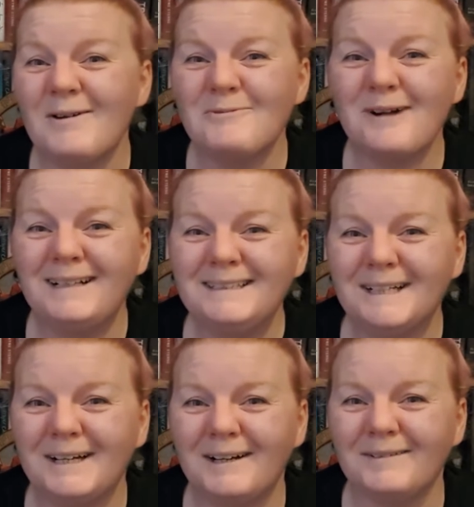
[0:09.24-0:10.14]

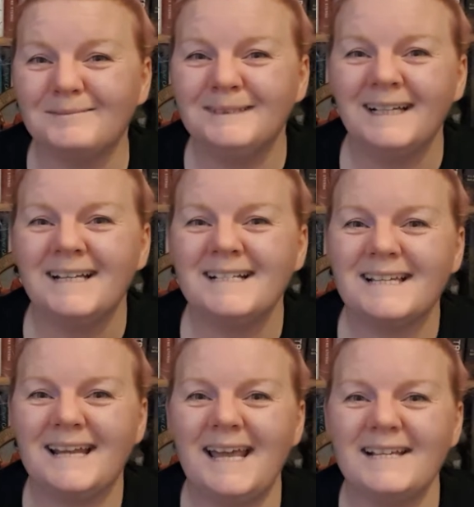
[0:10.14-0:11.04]
welcome.
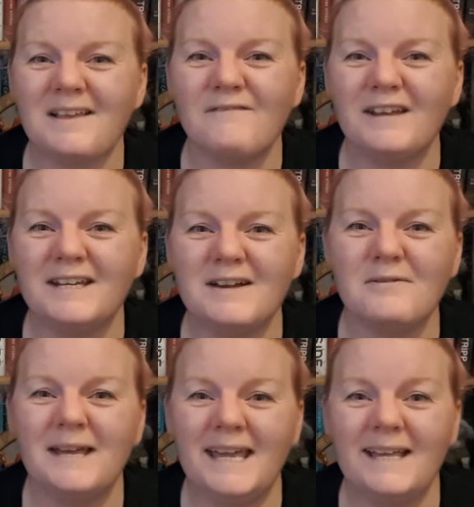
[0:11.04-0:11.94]
Today's
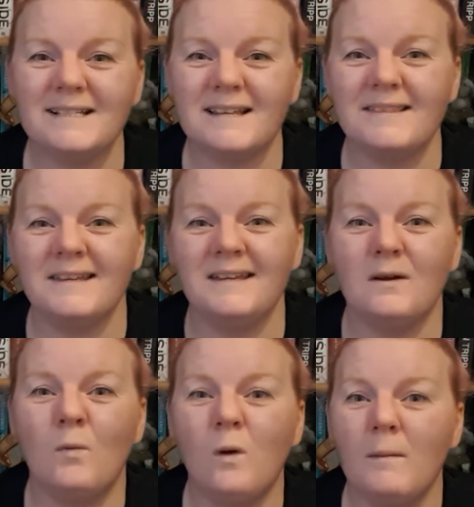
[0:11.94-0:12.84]
video is the
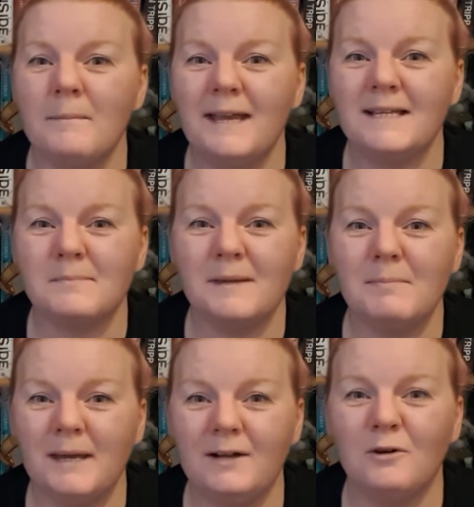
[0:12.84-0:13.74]
what makes me
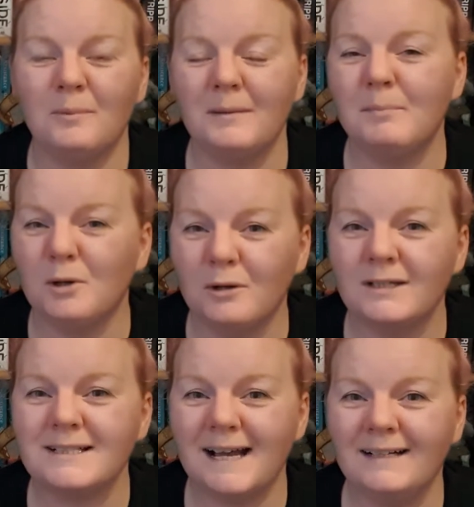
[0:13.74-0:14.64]
pick up a book
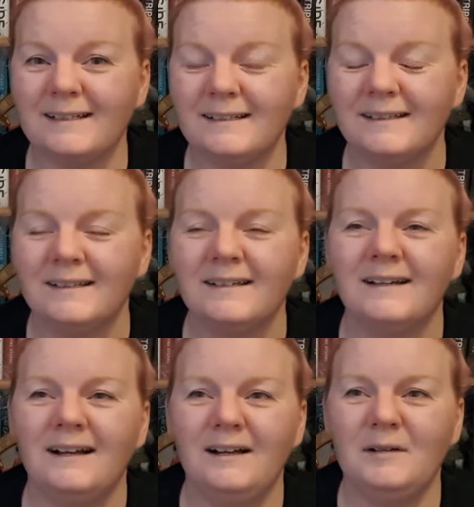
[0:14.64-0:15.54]
tag.
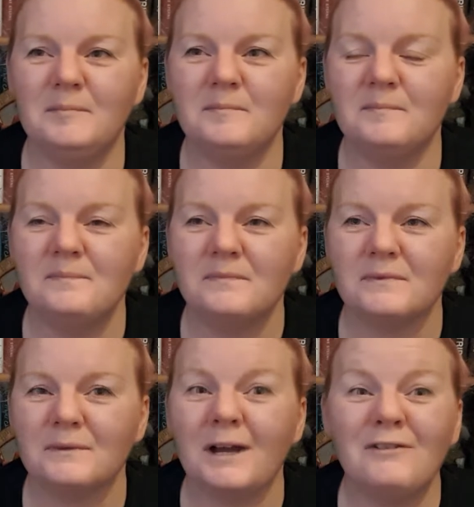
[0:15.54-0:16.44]
I've
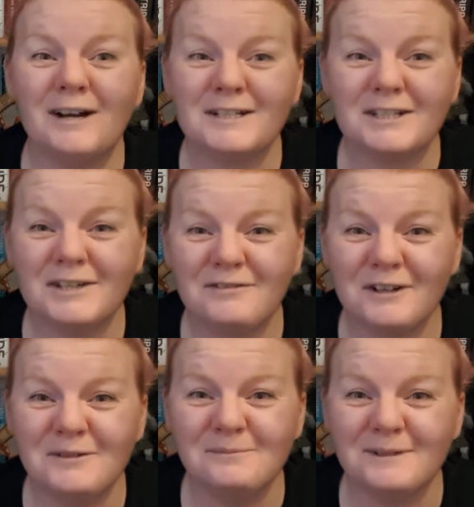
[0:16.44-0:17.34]
actually
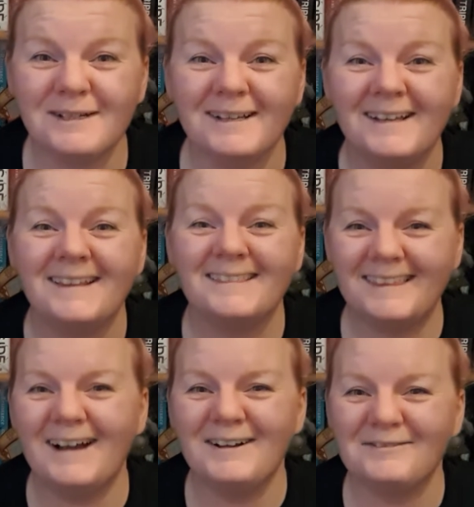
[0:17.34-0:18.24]
filmed
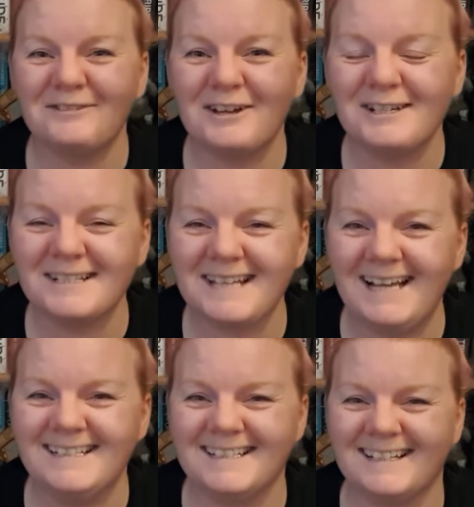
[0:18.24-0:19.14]
that first
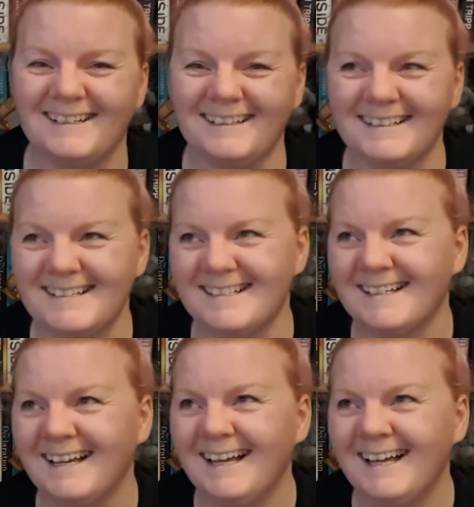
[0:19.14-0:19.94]
sentence